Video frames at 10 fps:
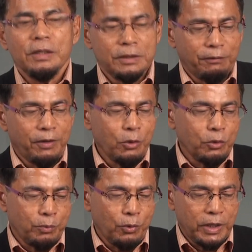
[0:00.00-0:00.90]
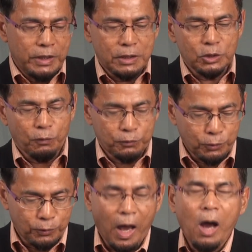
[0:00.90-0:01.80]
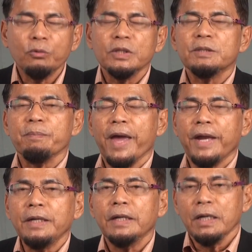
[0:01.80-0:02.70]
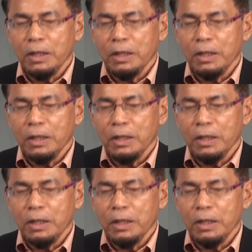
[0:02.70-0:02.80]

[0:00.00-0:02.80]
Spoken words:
It's a very good book, In Search of Truth. How this man,